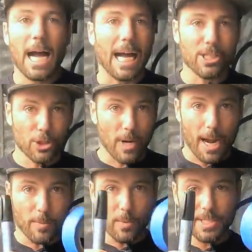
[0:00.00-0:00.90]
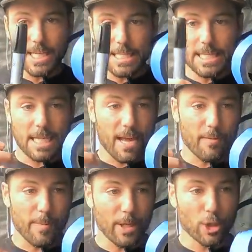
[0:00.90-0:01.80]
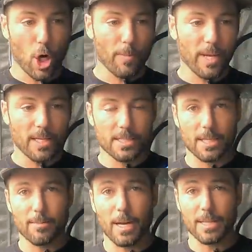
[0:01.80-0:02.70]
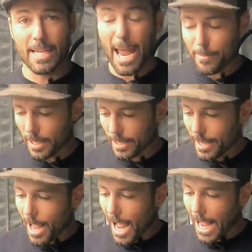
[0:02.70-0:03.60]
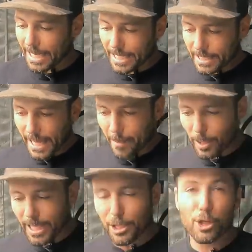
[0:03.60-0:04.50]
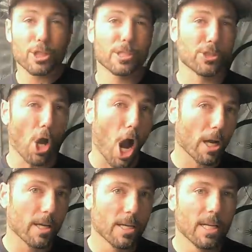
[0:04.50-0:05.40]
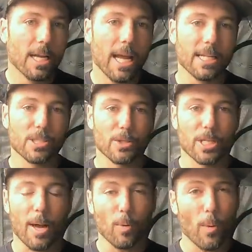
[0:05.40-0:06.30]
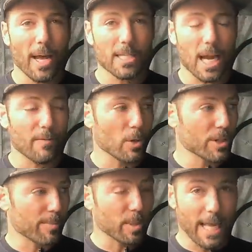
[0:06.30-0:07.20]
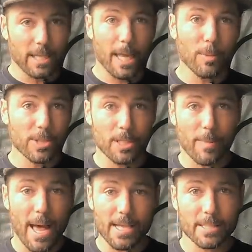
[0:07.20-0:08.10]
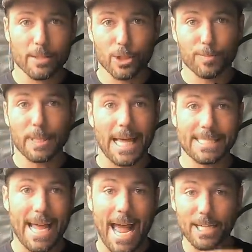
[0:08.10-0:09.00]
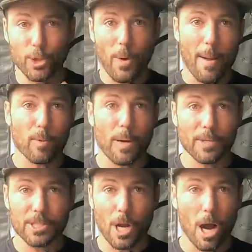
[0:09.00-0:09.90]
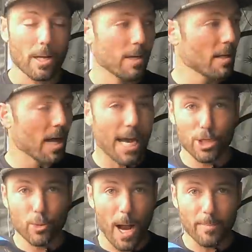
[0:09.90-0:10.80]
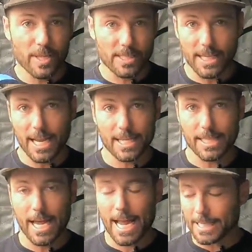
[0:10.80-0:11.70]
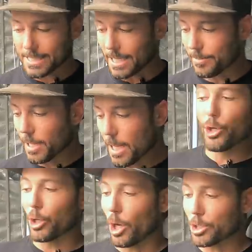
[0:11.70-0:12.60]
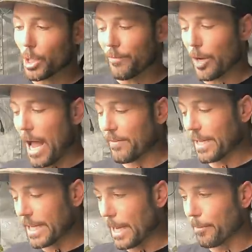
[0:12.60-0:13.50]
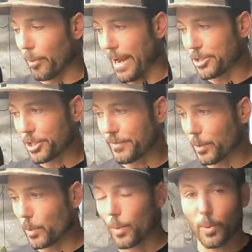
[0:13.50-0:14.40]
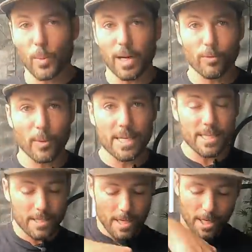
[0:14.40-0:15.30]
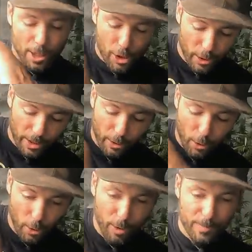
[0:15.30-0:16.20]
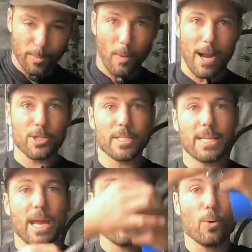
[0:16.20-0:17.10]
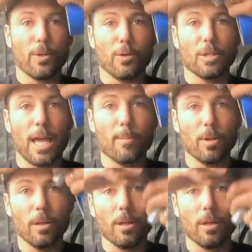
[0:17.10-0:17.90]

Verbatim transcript: I just grabbed what was easiest. I have a big Sharpie and some uh, tape. I need to label each stalk. And so there's a couple ways. I've used the plant labels in the past. They're just plant tags you wrap around the stalk. I just grabbed this today because I had some. You can also, if you're having to cut branches for whatever reason, you can group the branches together with your label.